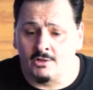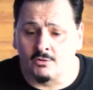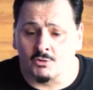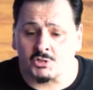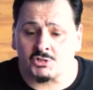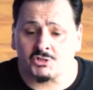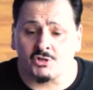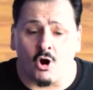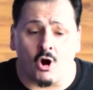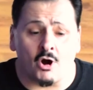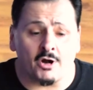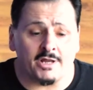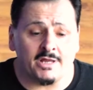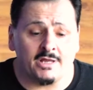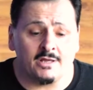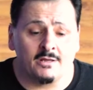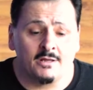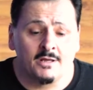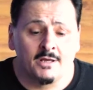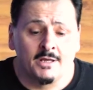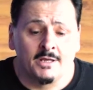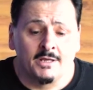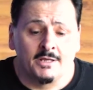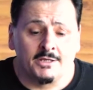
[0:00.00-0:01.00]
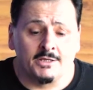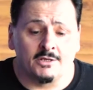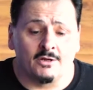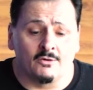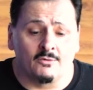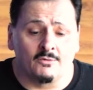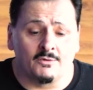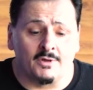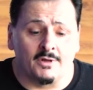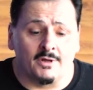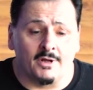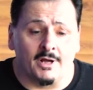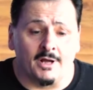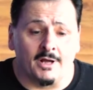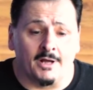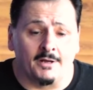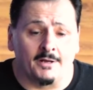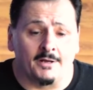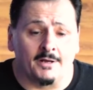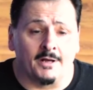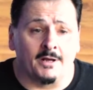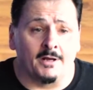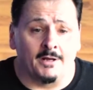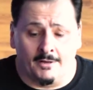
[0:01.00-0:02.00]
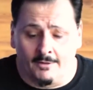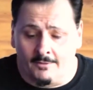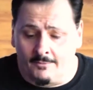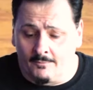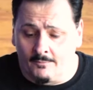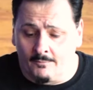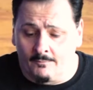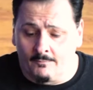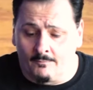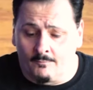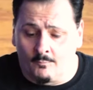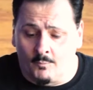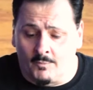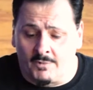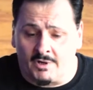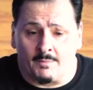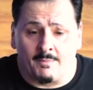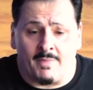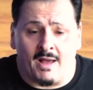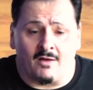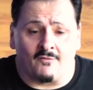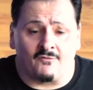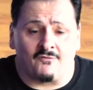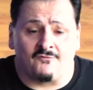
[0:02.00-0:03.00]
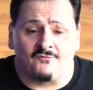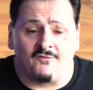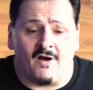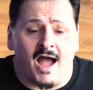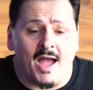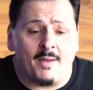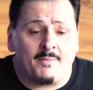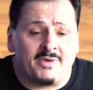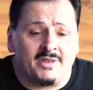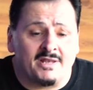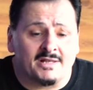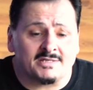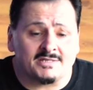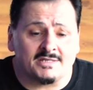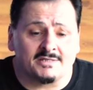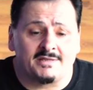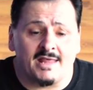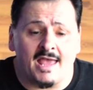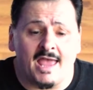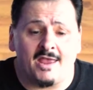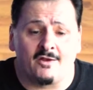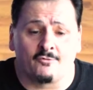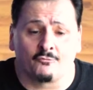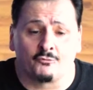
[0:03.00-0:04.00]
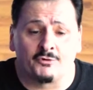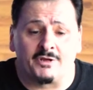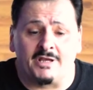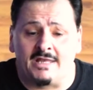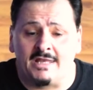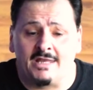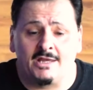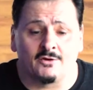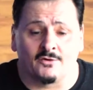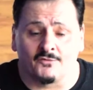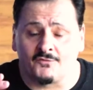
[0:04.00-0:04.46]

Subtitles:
Starting with about 5 minutes a day reading,